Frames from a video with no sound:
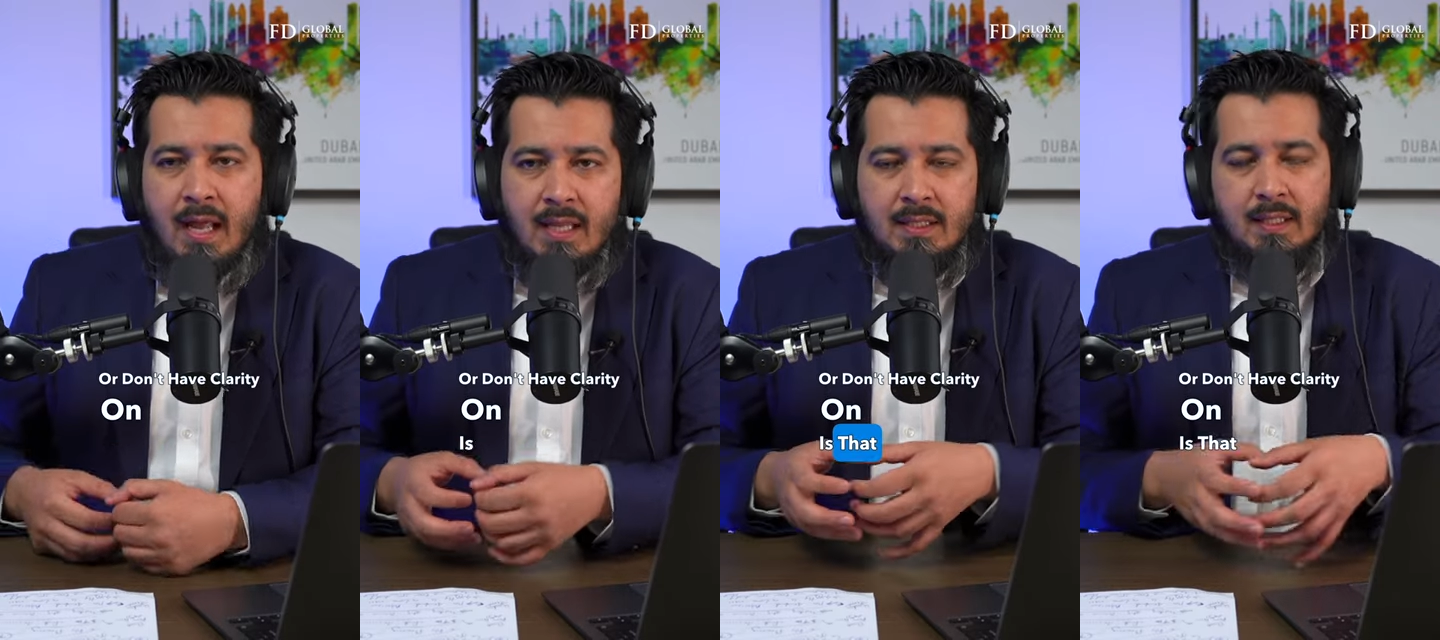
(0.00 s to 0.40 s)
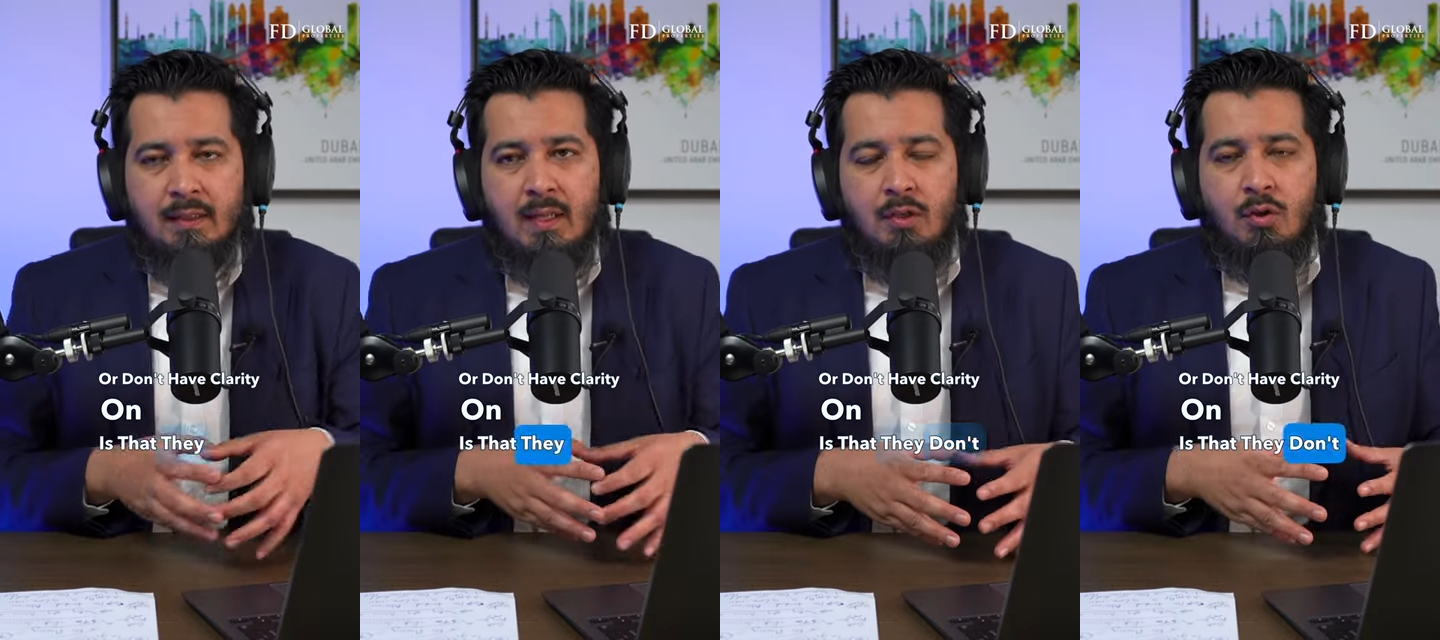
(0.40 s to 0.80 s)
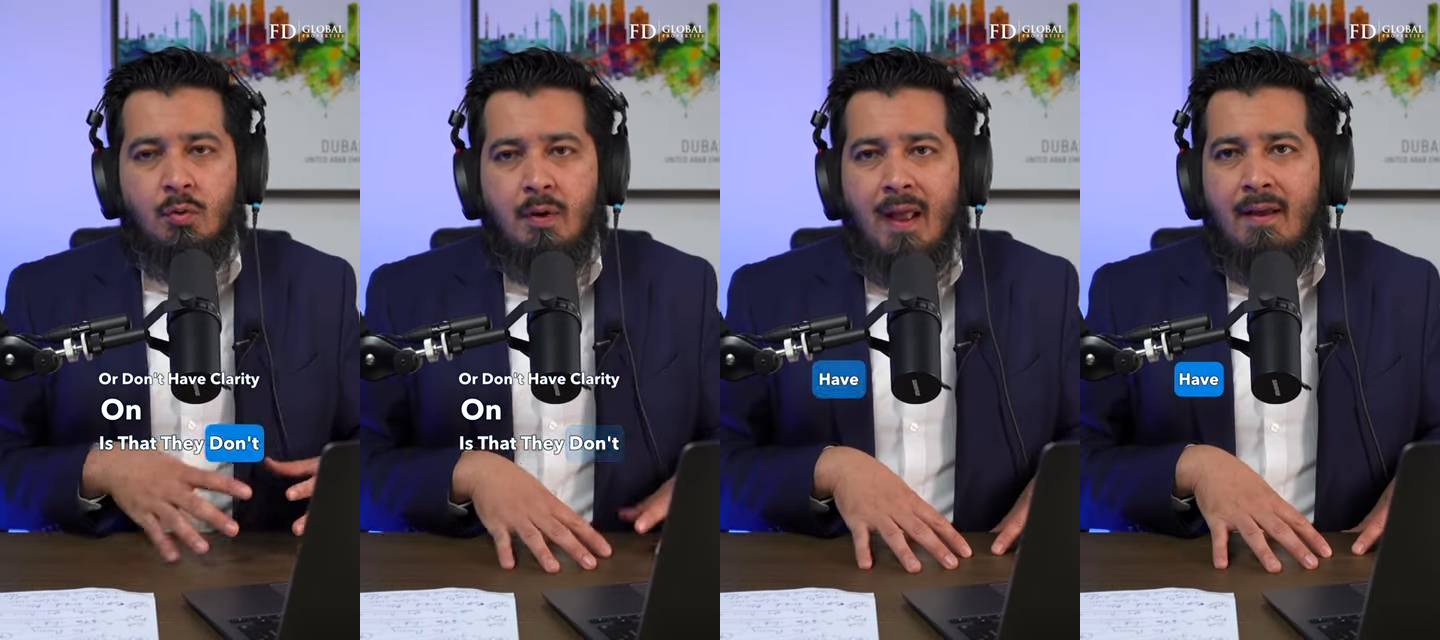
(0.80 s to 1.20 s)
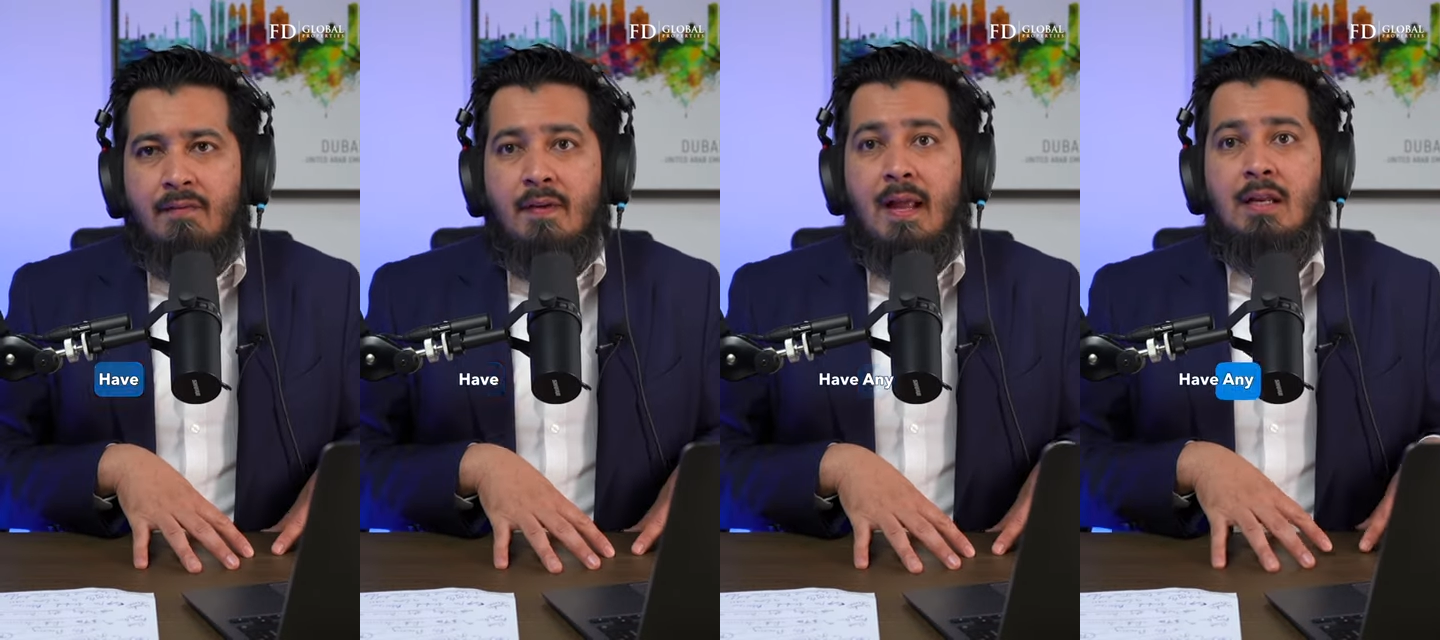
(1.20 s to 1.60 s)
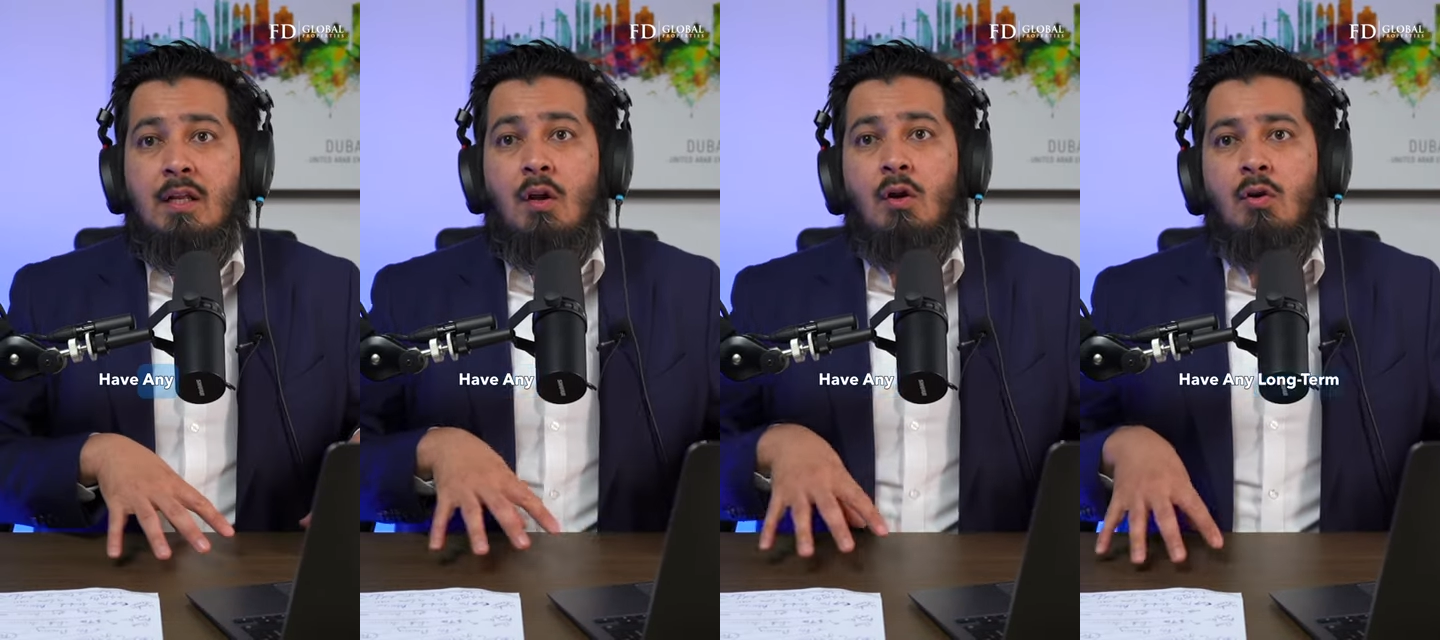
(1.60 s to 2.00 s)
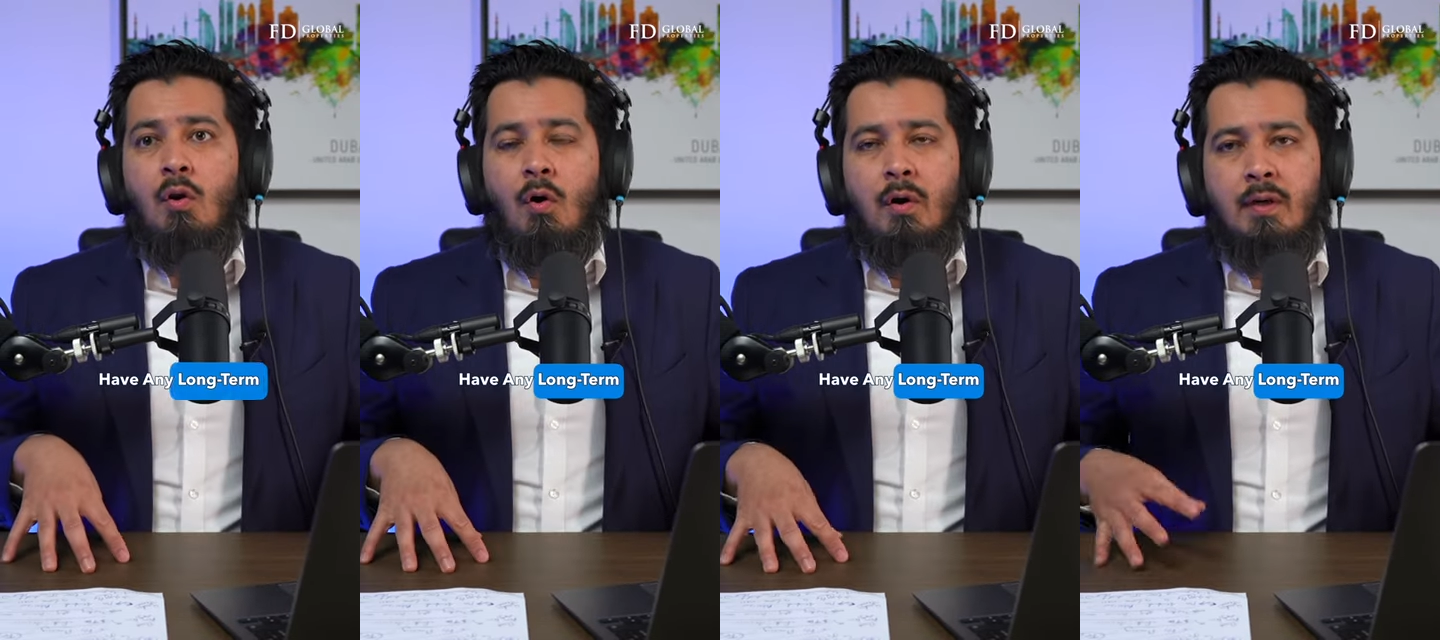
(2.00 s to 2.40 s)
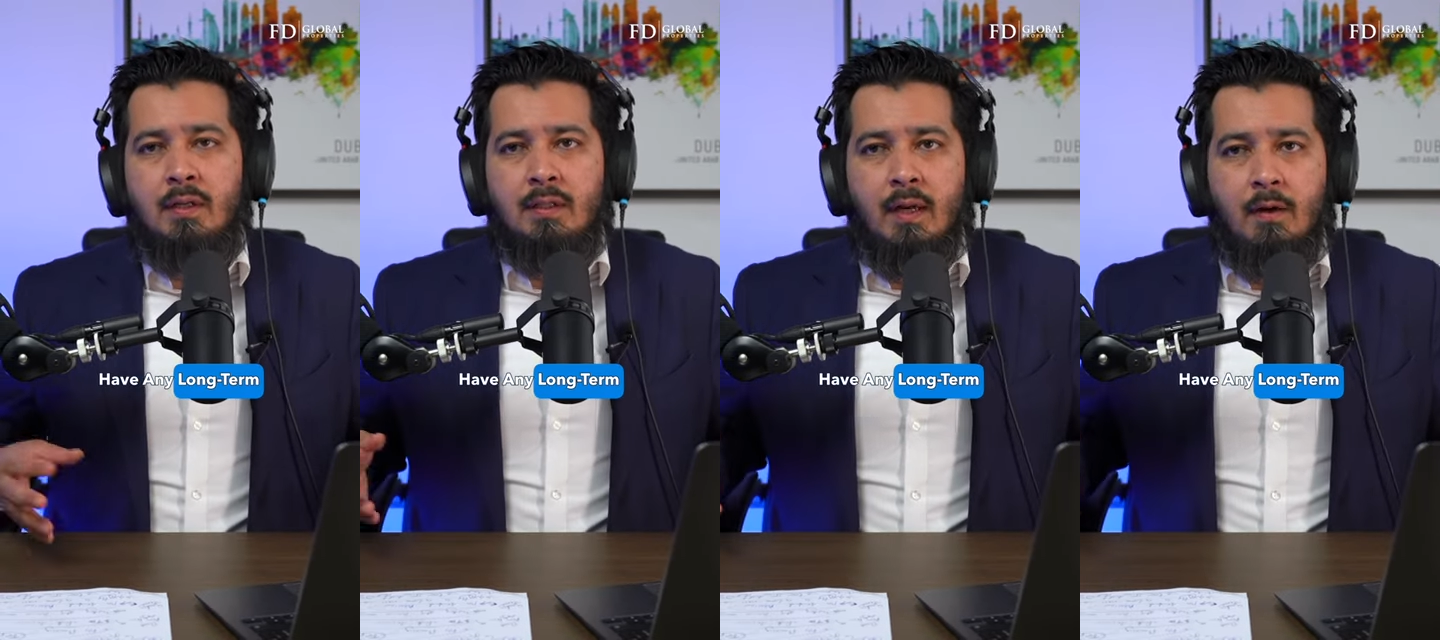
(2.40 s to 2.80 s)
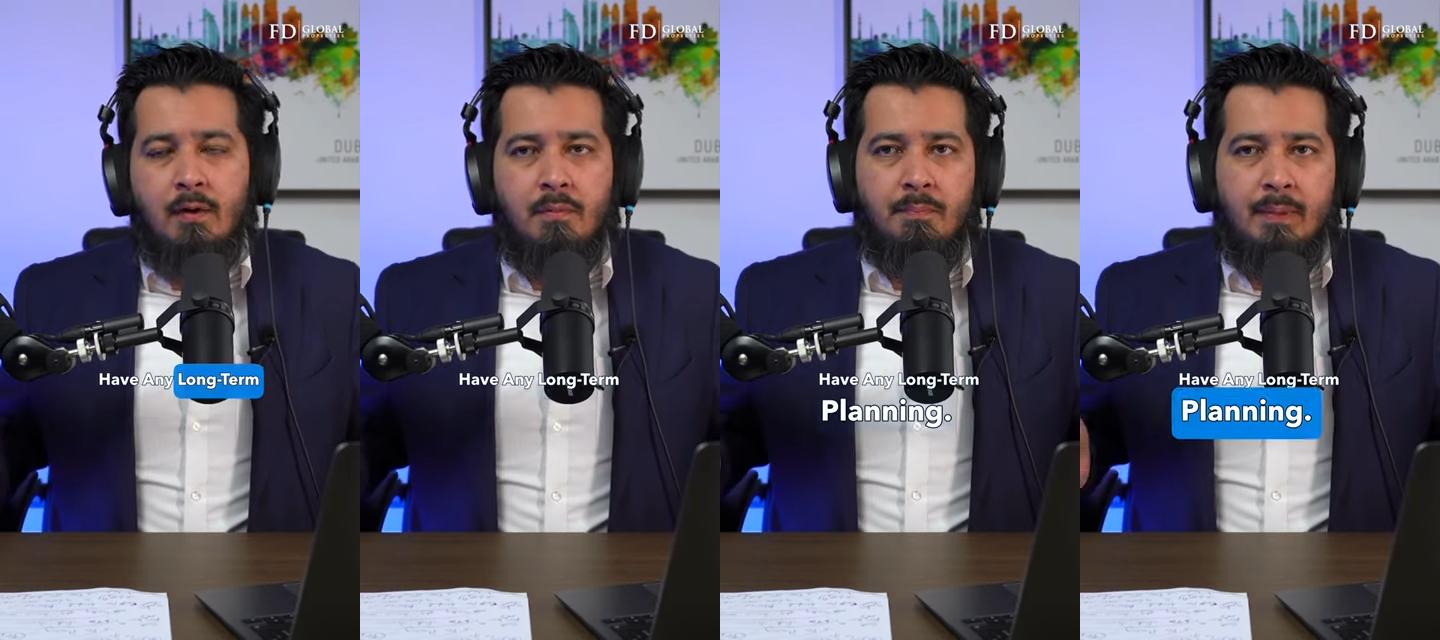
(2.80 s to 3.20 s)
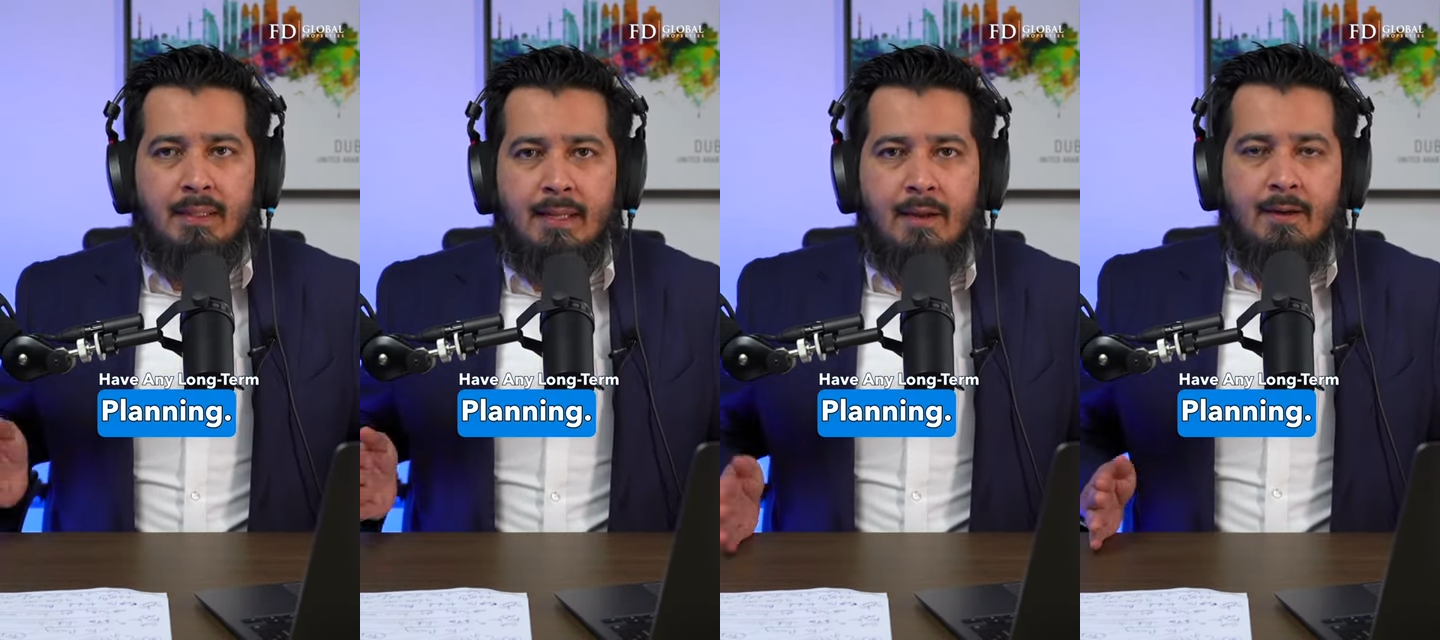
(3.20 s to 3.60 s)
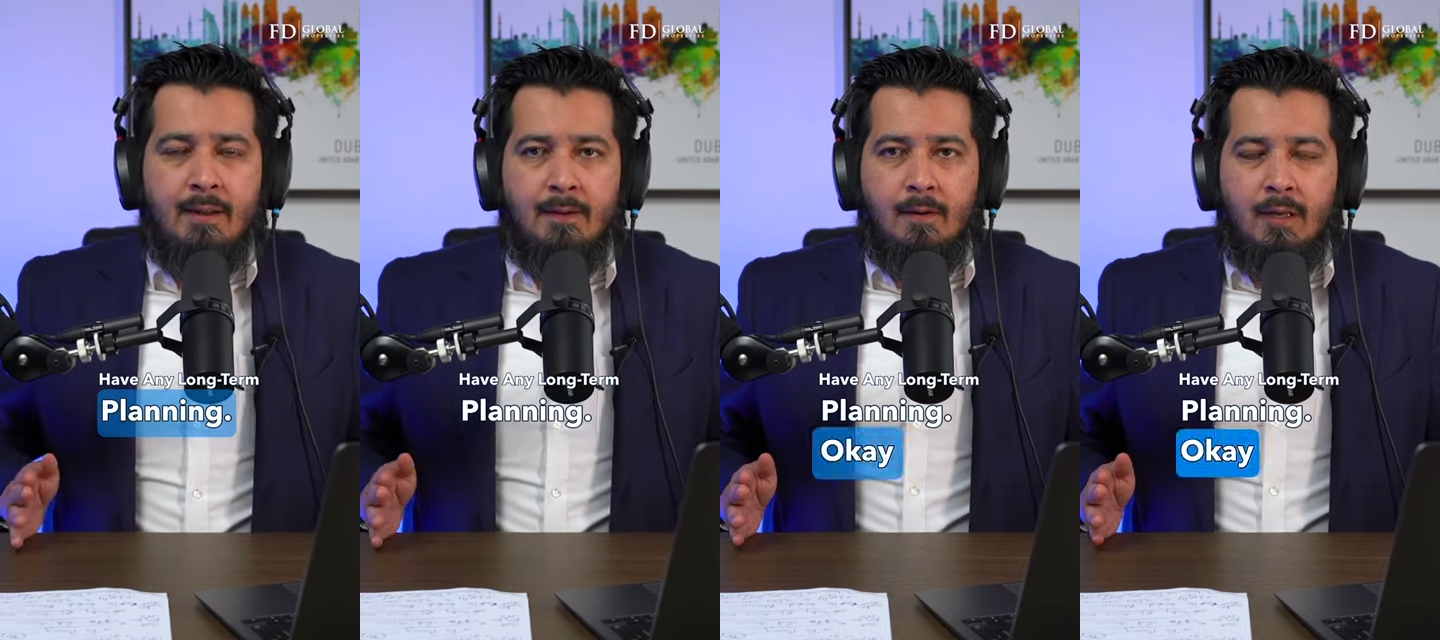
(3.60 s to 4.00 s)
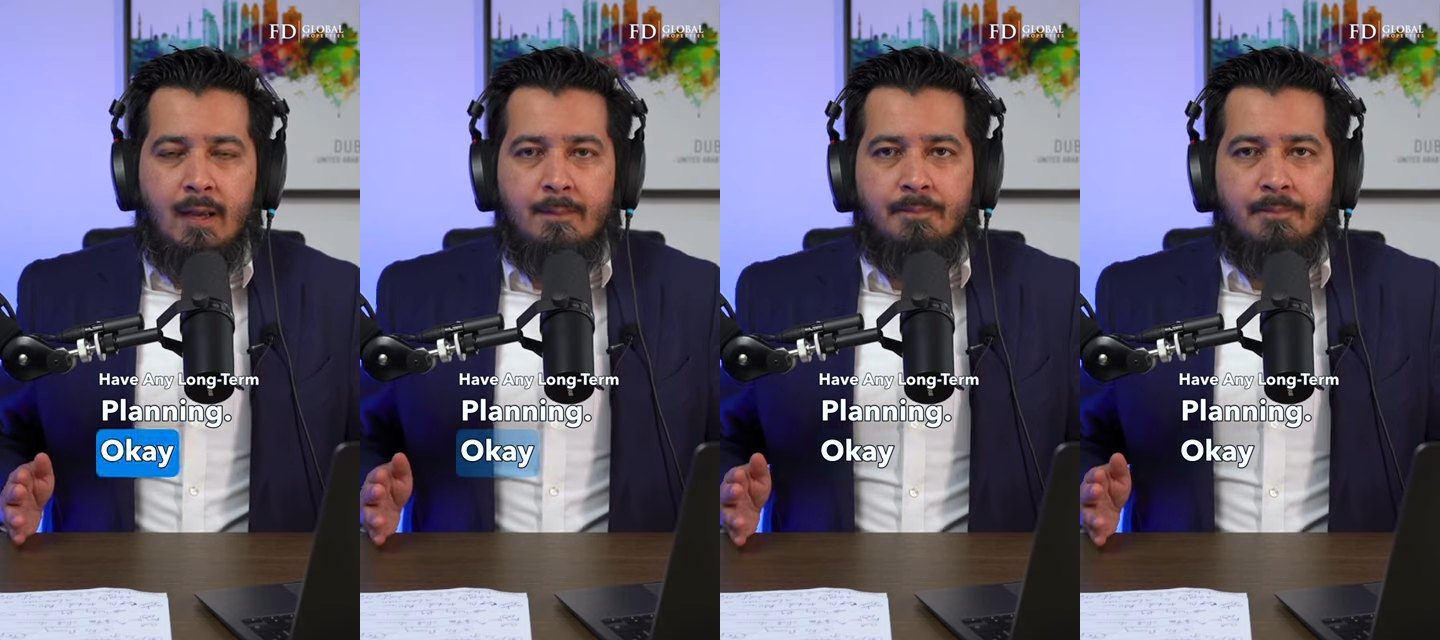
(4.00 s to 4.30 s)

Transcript: is that they don't have any long-term planning, okay?